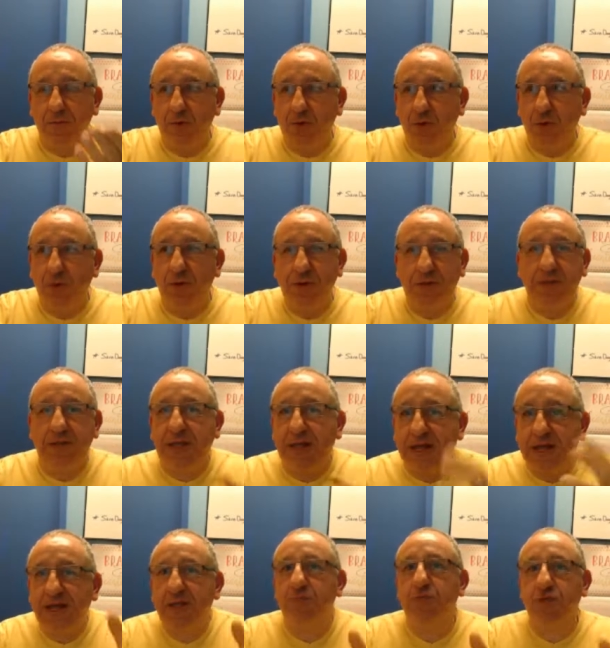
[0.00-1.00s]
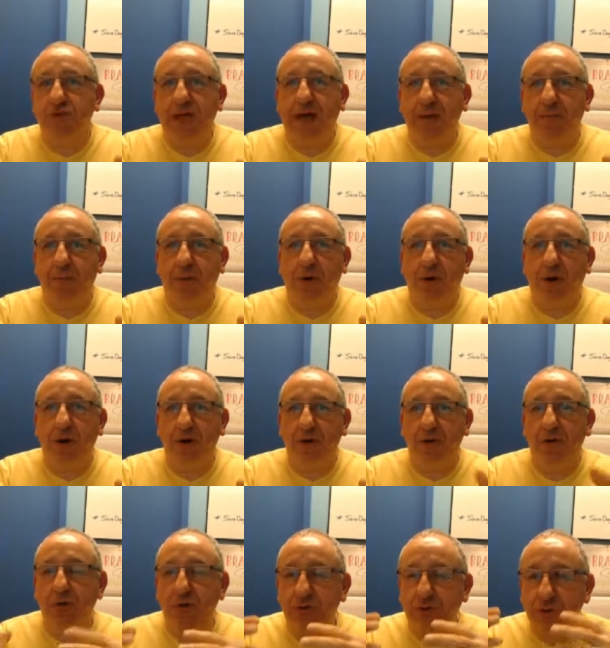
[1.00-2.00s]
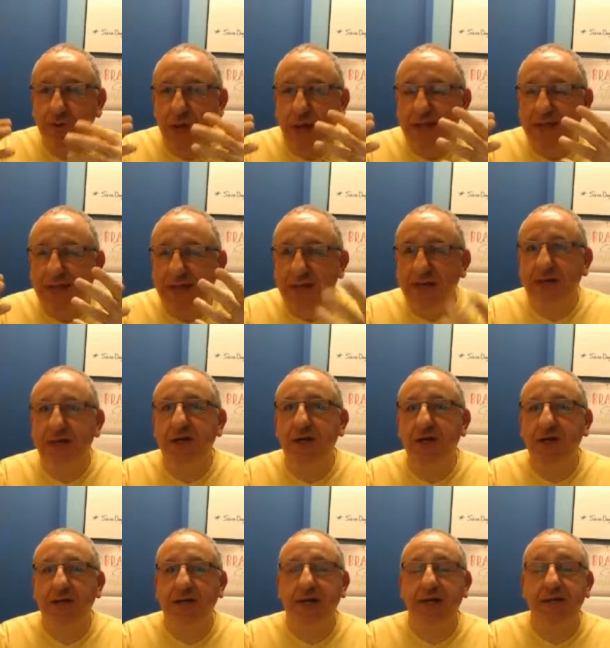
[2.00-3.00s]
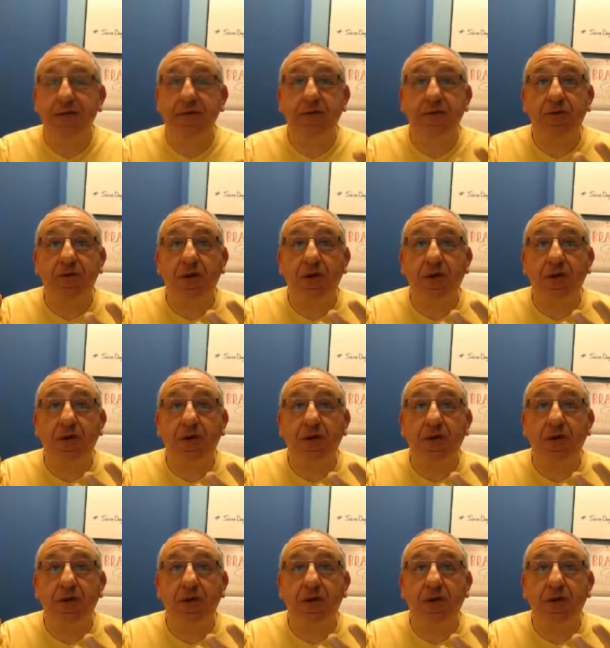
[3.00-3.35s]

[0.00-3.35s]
don't take him to that park or that area that